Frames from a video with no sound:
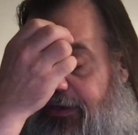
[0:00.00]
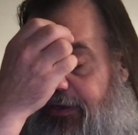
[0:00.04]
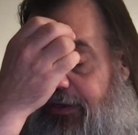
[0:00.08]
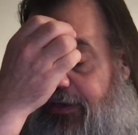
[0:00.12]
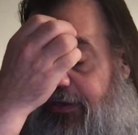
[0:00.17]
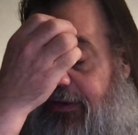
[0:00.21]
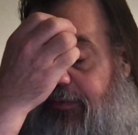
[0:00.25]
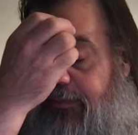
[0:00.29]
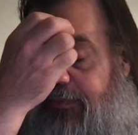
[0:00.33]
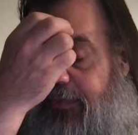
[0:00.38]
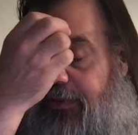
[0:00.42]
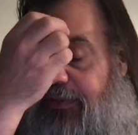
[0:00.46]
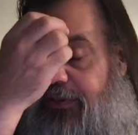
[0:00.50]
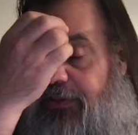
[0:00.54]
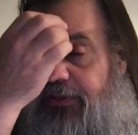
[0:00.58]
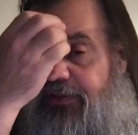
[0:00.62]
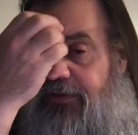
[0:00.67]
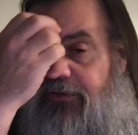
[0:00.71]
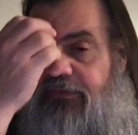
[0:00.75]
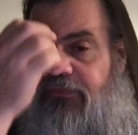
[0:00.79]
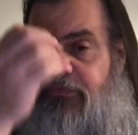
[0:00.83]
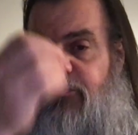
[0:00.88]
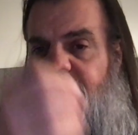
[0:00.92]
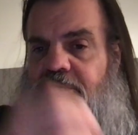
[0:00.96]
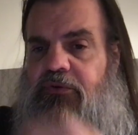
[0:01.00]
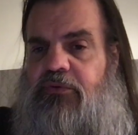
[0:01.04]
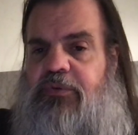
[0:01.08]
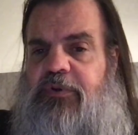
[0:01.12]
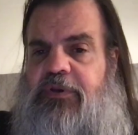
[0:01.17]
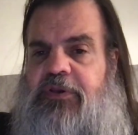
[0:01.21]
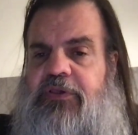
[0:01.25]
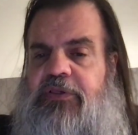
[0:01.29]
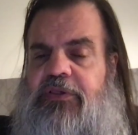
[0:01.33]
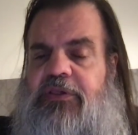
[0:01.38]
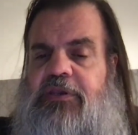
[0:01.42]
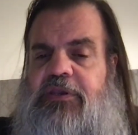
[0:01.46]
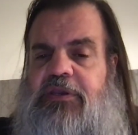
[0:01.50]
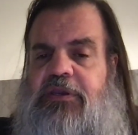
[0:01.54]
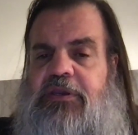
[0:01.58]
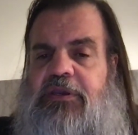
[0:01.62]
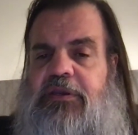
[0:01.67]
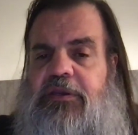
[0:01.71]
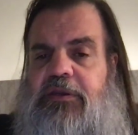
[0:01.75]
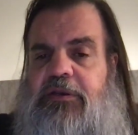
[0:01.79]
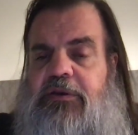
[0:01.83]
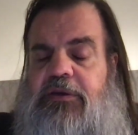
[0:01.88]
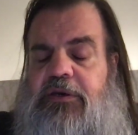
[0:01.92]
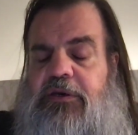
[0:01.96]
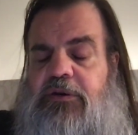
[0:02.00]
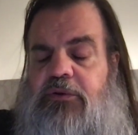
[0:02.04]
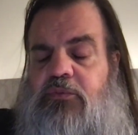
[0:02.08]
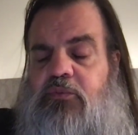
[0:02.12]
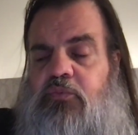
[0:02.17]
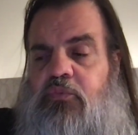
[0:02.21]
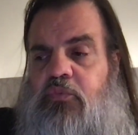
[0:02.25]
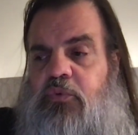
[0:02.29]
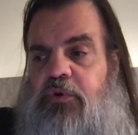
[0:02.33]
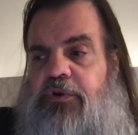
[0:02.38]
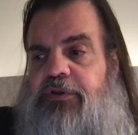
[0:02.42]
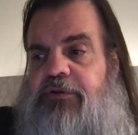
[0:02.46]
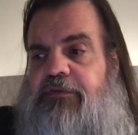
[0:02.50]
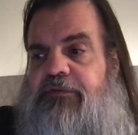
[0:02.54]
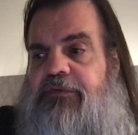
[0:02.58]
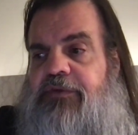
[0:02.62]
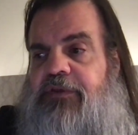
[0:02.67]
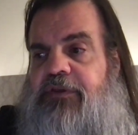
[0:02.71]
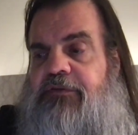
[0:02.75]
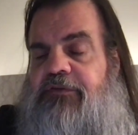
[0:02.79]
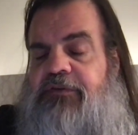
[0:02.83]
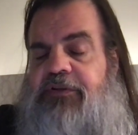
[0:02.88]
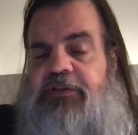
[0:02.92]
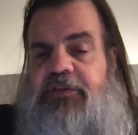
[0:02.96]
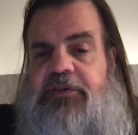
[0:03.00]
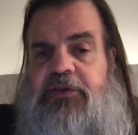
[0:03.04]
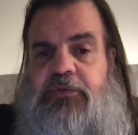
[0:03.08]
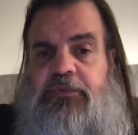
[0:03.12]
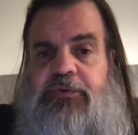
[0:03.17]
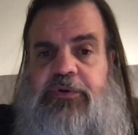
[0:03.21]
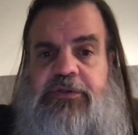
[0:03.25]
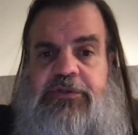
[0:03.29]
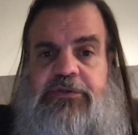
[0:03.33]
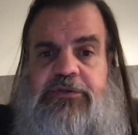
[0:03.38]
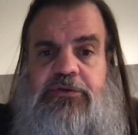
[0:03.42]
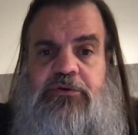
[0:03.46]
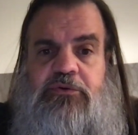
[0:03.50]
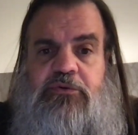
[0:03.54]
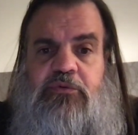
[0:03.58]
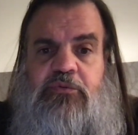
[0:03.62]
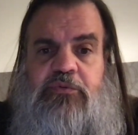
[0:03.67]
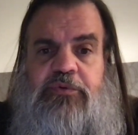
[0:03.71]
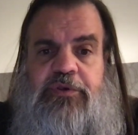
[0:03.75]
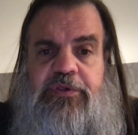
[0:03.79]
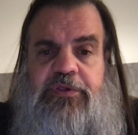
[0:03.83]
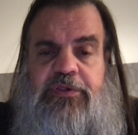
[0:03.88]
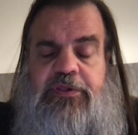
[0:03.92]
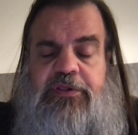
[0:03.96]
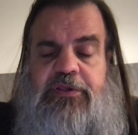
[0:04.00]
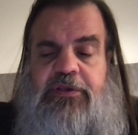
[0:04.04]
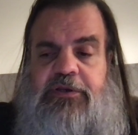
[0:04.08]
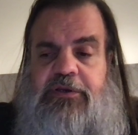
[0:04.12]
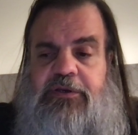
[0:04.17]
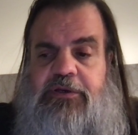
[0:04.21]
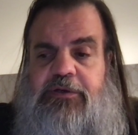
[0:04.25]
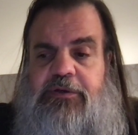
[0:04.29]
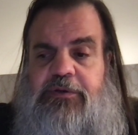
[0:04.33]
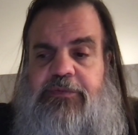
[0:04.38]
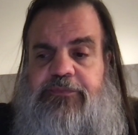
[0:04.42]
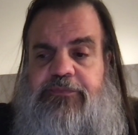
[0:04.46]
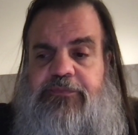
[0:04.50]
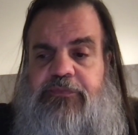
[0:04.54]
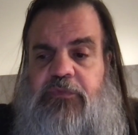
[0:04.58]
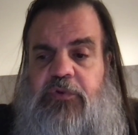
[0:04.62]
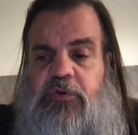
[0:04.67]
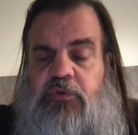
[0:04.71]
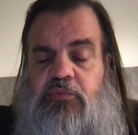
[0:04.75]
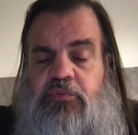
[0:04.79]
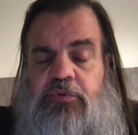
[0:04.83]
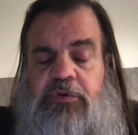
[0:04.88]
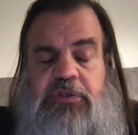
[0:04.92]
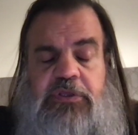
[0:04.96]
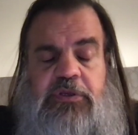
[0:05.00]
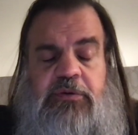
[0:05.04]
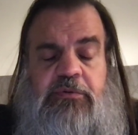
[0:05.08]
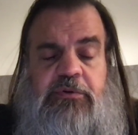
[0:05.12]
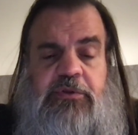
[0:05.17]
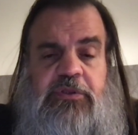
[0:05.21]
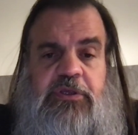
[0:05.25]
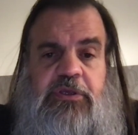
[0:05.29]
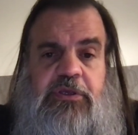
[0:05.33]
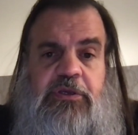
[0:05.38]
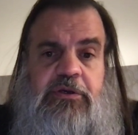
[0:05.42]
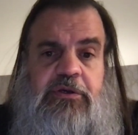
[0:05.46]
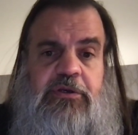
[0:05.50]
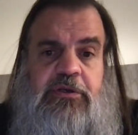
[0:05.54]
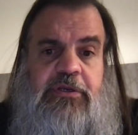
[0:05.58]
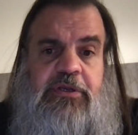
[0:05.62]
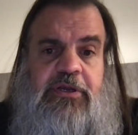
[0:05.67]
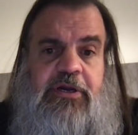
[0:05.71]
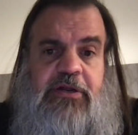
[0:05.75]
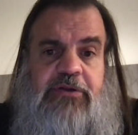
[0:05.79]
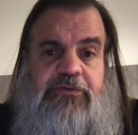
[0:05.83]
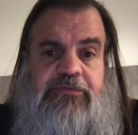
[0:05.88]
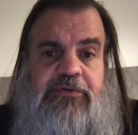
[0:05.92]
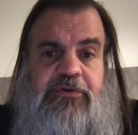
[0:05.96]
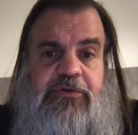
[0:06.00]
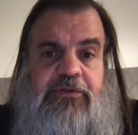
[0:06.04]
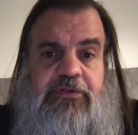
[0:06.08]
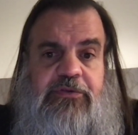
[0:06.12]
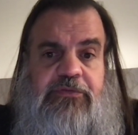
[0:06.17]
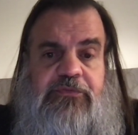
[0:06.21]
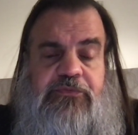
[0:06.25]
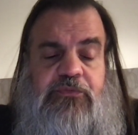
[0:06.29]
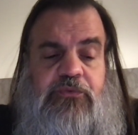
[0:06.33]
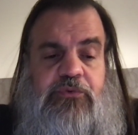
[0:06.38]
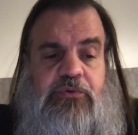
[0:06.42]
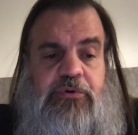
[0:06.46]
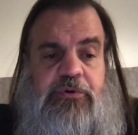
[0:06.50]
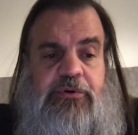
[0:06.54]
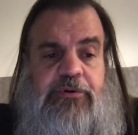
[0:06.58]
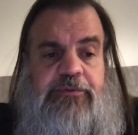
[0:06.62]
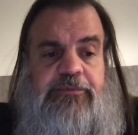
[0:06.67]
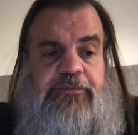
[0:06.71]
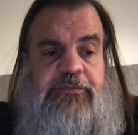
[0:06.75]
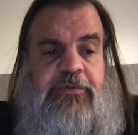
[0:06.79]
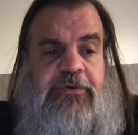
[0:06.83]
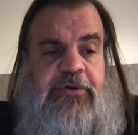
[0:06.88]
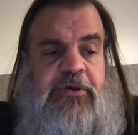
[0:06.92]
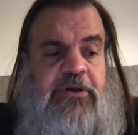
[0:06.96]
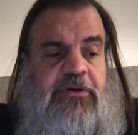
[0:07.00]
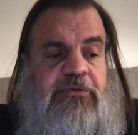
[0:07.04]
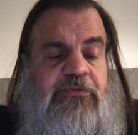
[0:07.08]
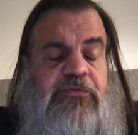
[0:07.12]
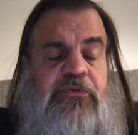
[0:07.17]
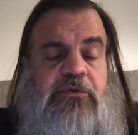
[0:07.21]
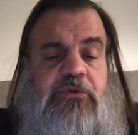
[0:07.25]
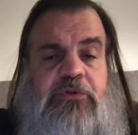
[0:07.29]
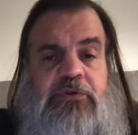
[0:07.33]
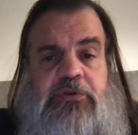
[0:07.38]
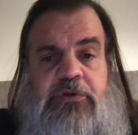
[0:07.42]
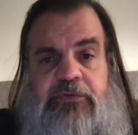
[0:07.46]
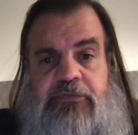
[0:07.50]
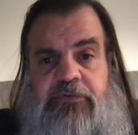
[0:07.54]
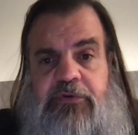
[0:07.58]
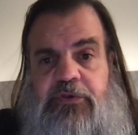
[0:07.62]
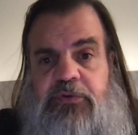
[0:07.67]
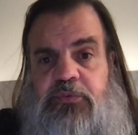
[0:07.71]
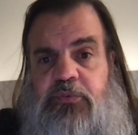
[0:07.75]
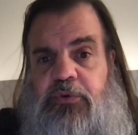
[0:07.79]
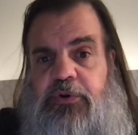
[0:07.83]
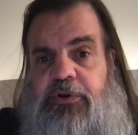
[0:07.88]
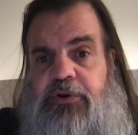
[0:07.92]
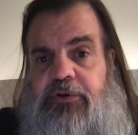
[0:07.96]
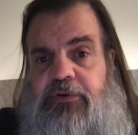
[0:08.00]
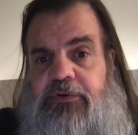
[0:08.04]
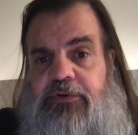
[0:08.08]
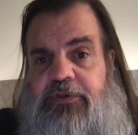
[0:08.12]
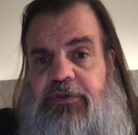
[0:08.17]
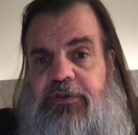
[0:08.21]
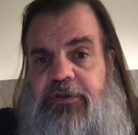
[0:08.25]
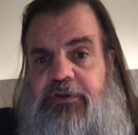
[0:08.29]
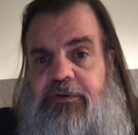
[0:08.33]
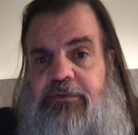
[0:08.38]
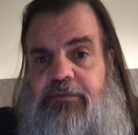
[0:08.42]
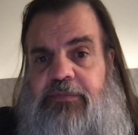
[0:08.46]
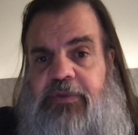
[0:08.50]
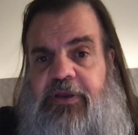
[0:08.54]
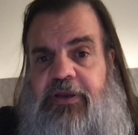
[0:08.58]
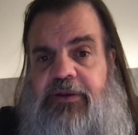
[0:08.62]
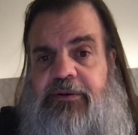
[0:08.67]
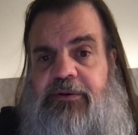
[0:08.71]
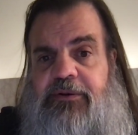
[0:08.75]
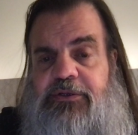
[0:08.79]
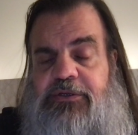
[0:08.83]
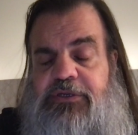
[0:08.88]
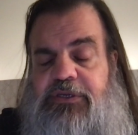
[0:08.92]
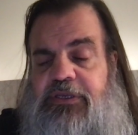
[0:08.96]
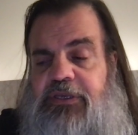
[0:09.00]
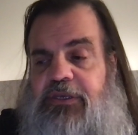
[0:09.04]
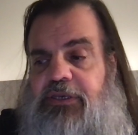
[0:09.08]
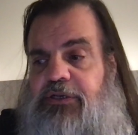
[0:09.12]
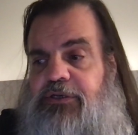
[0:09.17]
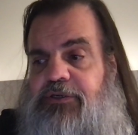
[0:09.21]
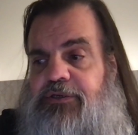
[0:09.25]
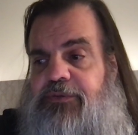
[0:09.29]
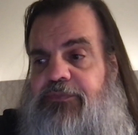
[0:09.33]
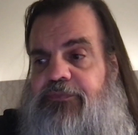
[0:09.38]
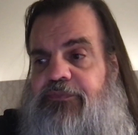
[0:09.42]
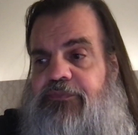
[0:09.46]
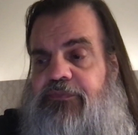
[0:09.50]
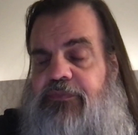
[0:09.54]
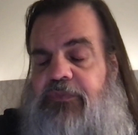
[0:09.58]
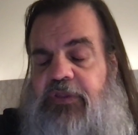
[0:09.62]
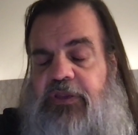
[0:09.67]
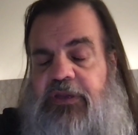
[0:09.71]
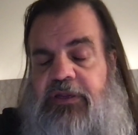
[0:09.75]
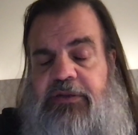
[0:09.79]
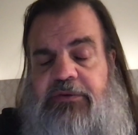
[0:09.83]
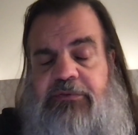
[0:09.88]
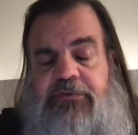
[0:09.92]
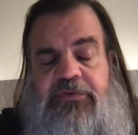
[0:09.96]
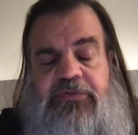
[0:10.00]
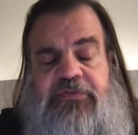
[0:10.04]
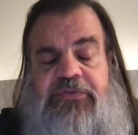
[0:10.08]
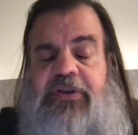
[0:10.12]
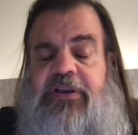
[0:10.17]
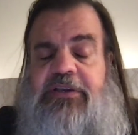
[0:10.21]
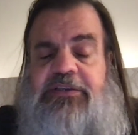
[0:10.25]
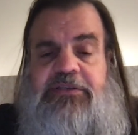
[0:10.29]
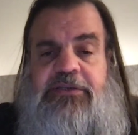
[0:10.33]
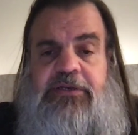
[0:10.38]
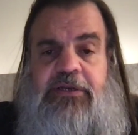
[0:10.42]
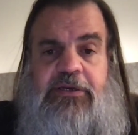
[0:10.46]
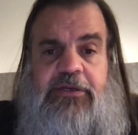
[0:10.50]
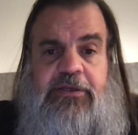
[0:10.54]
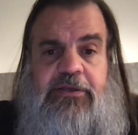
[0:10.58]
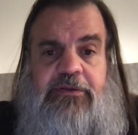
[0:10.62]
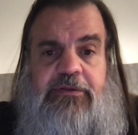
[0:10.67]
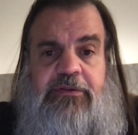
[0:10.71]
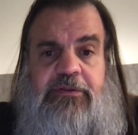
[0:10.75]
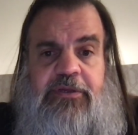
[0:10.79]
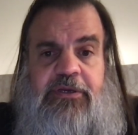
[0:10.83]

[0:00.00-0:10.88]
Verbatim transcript: And I mean this in a few ways. Uh, one of the events I went to was um, a really, really good conference for uh, food service workers in higher education. And it was fascinating.